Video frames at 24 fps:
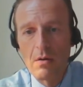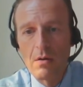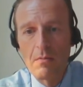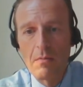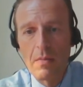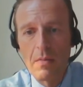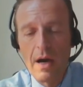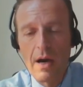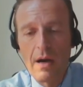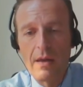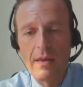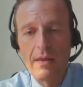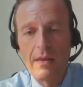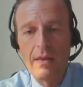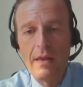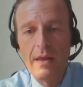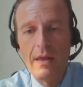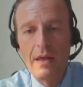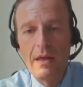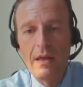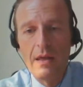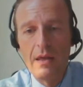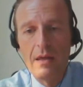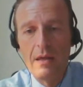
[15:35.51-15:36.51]
by
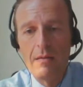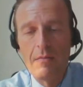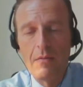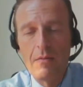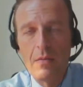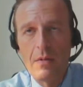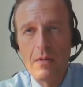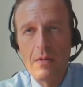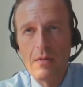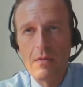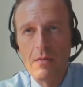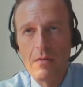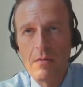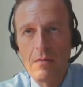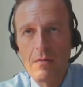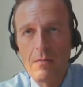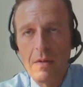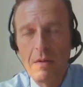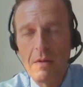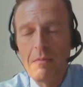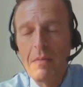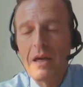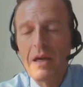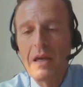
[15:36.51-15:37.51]
the
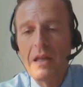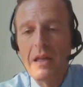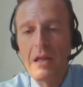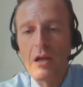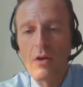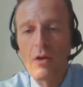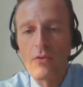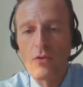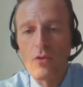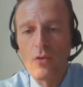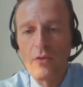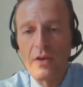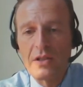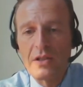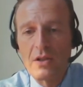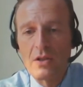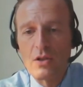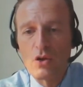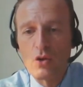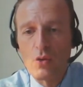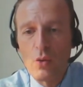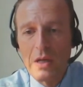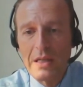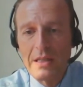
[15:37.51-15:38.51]
beginning of
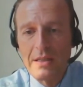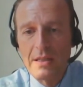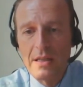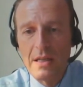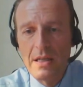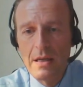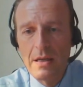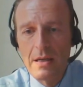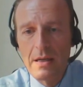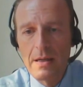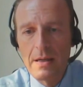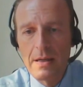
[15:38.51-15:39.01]
2020